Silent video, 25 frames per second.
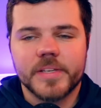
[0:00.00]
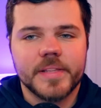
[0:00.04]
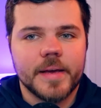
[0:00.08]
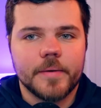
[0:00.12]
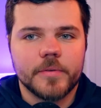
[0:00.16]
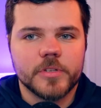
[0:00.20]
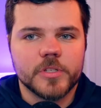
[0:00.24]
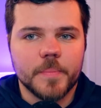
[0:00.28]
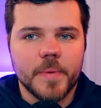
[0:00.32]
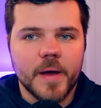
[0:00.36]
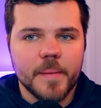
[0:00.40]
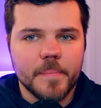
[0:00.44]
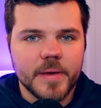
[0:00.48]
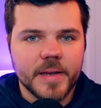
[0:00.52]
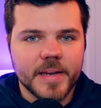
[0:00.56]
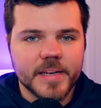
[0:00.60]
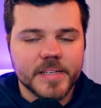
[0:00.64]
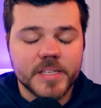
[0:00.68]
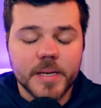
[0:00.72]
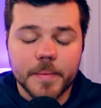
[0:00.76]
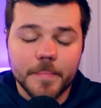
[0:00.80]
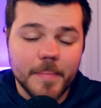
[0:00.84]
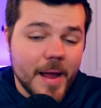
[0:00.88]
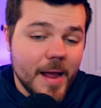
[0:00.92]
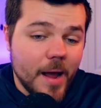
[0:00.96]
that was my
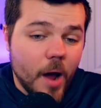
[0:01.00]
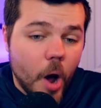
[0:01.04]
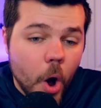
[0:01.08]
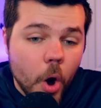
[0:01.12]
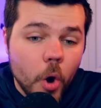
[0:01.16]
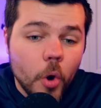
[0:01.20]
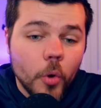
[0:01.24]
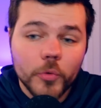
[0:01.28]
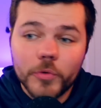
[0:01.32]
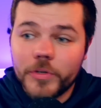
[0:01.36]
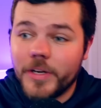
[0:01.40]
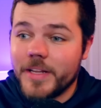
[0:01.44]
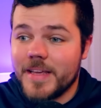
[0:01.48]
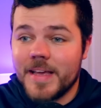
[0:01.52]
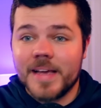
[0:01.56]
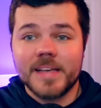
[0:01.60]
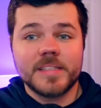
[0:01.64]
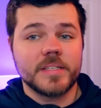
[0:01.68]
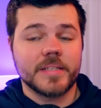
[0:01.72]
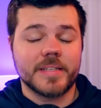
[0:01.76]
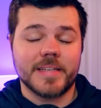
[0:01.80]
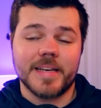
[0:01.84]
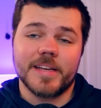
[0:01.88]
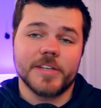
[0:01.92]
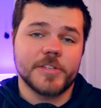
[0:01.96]
biggest and my only
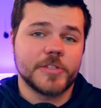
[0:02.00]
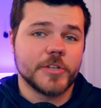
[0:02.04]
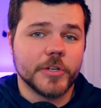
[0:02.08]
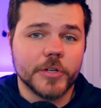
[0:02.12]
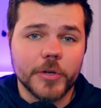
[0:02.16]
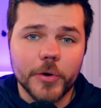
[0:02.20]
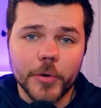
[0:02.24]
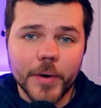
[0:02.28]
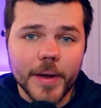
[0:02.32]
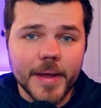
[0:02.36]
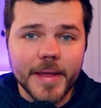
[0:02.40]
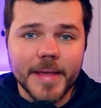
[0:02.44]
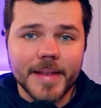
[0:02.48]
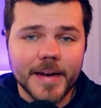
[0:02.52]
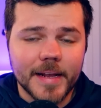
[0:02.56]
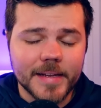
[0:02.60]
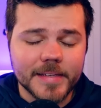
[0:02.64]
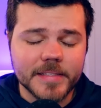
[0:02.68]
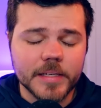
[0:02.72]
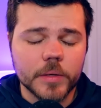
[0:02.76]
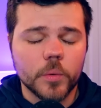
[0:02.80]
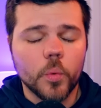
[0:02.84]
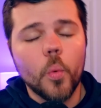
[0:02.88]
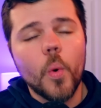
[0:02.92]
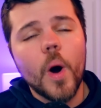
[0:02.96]
hesitation going in. I
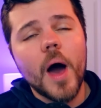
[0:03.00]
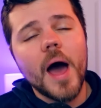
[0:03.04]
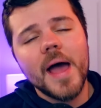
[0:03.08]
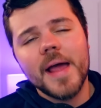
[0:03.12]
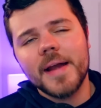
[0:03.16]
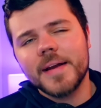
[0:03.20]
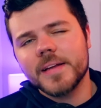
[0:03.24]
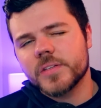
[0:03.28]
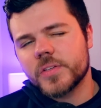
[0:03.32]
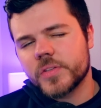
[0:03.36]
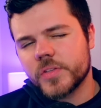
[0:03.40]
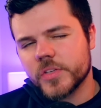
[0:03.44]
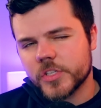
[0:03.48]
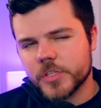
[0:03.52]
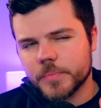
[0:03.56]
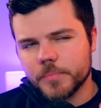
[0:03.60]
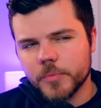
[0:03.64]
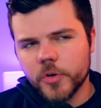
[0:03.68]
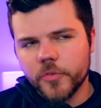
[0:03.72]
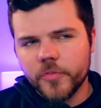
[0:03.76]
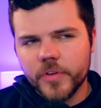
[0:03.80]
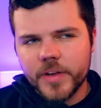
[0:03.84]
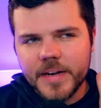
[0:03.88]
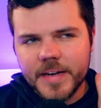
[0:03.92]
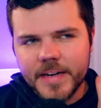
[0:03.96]
said, why does this
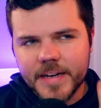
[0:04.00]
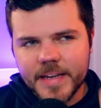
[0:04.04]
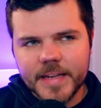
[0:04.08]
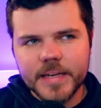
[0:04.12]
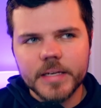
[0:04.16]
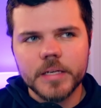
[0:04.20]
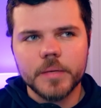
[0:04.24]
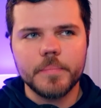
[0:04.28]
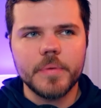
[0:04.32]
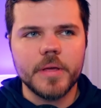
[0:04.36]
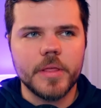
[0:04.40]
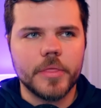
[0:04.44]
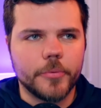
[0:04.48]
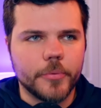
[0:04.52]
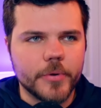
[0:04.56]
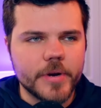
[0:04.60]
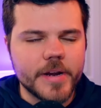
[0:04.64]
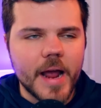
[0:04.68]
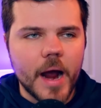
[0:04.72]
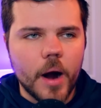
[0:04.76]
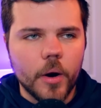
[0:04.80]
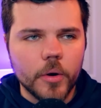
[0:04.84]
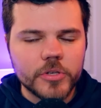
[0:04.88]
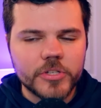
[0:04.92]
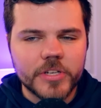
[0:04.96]
movie need to be three
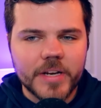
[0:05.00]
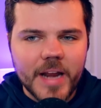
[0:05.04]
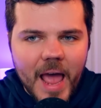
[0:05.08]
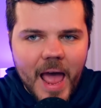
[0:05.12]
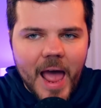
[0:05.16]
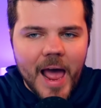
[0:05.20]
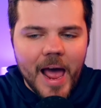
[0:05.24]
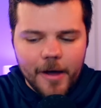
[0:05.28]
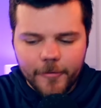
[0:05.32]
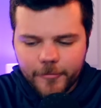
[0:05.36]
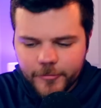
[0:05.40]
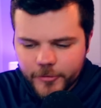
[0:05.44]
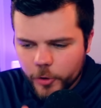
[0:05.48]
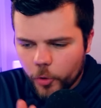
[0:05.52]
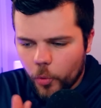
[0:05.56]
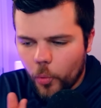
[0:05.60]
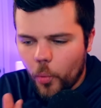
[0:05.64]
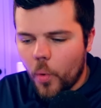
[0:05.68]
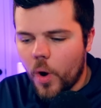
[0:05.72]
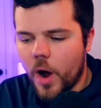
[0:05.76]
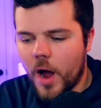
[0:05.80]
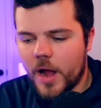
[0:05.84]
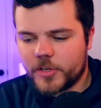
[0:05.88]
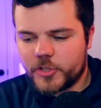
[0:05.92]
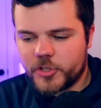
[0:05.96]
hours? And after
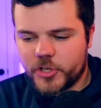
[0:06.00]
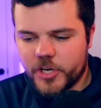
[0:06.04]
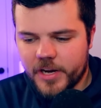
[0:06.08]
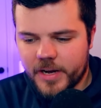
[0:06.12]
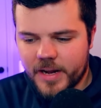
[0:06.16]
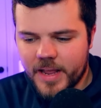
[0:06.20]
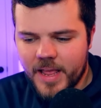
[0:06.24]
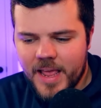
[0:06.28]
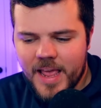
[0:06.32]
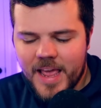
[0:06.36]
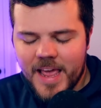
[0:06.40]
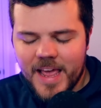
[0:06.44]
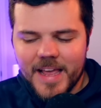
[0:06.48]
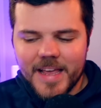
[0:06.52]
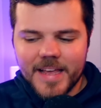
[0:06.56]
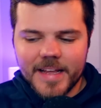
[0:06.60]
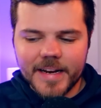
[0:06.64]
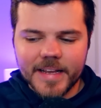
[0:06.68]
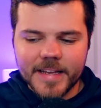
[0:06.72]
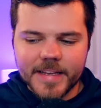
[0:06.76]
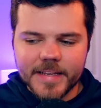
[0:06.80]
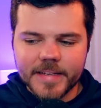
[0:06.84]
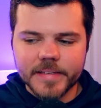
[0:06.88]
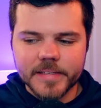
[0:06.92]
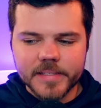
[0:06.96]
watching,
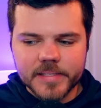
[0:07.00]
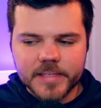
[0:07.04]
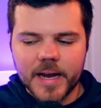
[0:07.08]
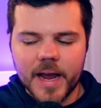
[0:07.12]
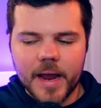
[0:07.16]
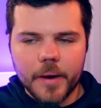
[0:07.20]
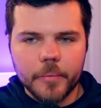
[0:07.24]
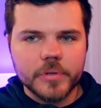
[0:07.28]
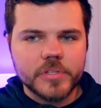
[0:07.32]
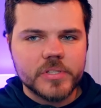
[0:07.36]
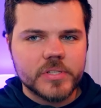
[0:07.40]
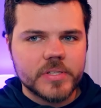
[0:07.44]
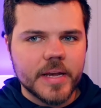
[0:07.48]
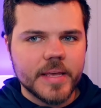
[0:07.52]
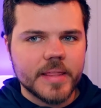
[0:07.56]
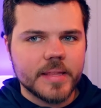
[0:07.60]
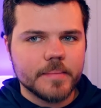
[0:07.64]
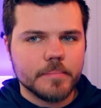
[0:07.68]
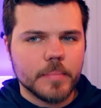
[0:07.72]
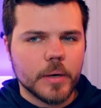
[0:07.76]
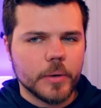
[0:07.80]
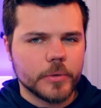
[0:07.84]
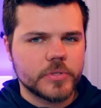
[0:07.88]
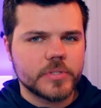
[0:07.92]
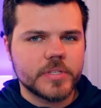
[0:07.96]
it is, I would say, the
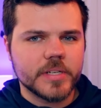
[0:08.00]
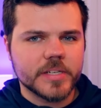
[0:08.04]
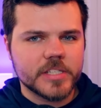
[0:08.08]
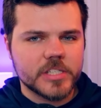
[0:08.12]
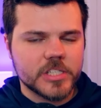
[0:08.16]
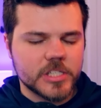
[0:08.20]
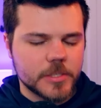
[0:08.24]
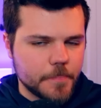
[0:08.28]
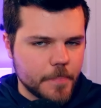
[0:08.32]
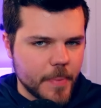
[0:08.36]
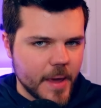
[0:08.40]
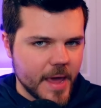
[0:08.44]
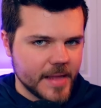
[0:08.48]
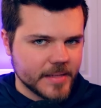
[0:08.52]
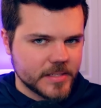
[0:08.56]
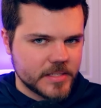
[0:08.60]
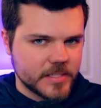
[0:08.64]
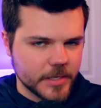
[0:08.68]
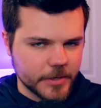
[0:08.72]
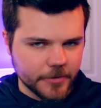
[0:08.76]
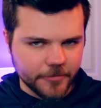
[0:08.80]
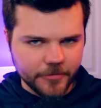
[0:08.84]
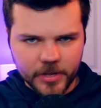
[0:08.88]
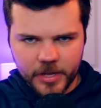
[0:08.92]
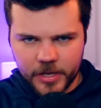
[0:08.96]
most
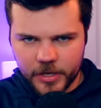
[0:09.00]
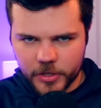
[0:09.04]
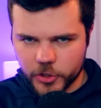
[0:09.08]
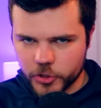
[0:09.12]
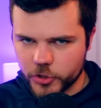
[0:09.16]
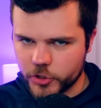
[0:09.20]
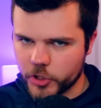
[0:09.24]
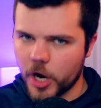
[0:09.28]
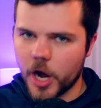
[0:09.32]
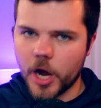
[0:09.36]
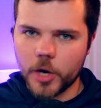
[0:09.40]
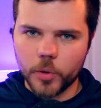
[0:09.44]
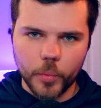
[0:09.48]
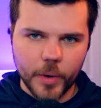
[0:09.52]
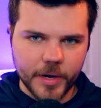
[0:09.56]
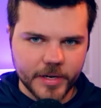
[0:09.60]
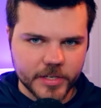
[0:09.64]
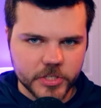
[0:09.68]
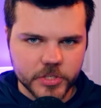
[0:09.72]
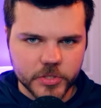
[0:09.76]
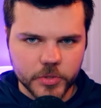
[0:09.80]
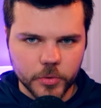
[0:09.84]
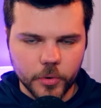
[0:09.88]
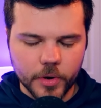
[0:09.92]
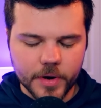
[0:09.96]
expansive John Wick
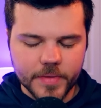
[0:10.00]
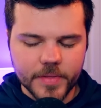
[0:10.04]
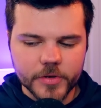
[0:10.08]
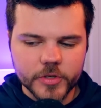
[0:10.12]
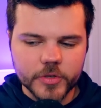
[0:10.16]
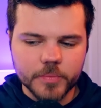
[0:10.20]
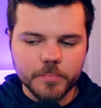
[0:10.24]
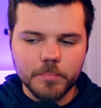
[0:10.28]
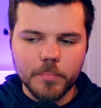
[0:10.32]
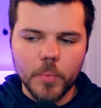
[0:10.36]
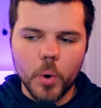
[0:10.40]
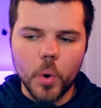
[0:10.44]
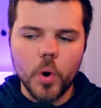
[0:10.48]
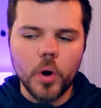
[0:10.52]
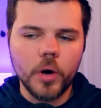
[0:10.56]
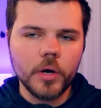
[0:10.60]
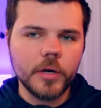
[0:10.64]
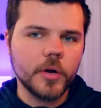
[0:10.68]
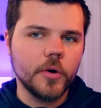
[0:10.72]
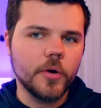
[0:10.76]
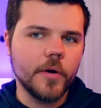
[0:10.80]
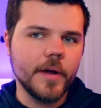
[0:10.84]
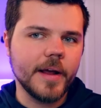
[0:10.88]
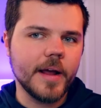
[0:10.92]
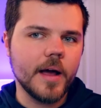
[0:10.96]
story. There's more
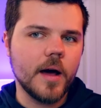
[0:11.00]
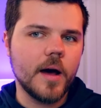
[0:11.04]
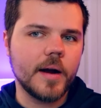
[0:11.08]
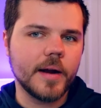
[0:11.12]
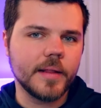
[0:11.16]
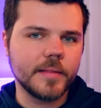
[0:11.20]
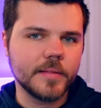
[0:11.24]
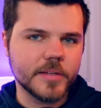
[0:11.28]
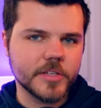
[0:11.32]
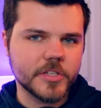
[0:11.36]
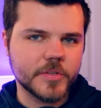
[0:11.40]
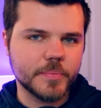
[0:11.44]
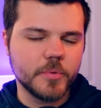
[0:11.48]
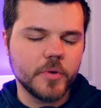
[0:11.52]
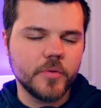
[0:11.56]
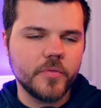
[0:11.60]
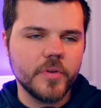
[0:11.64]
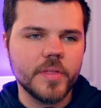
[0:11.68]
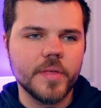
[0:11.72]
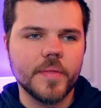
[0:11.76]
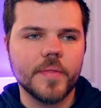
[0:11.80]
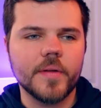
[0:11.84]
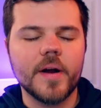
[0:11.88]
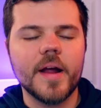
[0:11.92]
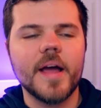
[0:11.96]
going on in this movie
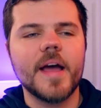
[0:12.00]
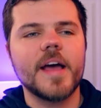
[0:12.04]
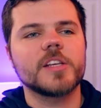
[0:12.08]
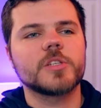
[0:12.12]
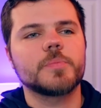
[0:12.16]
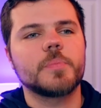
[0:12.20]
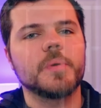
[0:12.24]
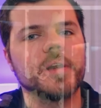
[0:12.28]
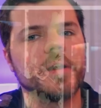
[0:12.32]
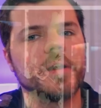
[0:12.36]
than there has been